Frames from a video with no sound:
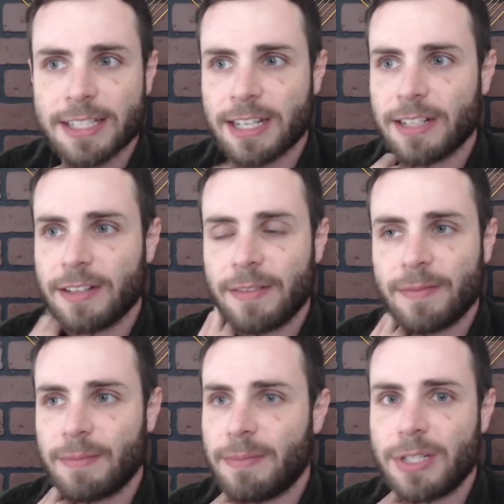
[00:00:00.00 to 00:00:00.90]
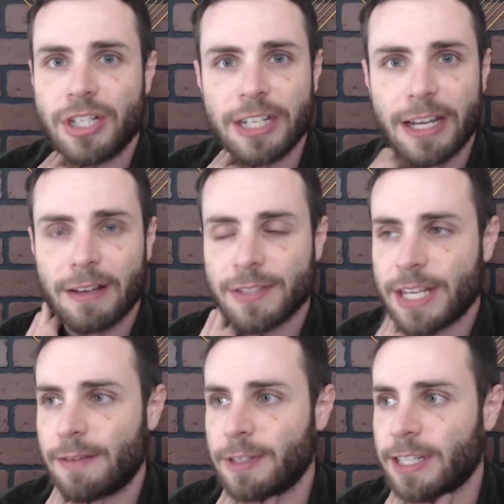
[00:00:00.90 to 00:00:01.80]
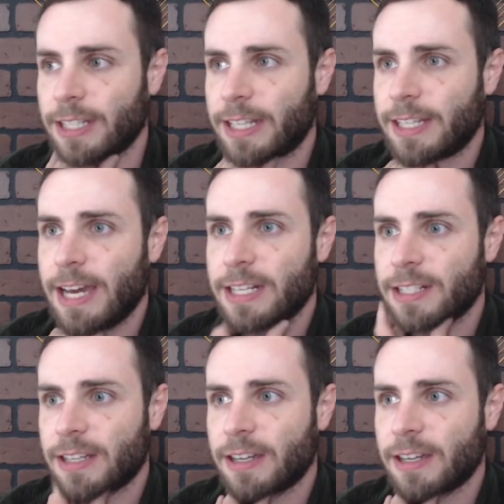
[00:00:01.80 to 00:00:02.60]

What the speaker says: and machine elves and everything like that?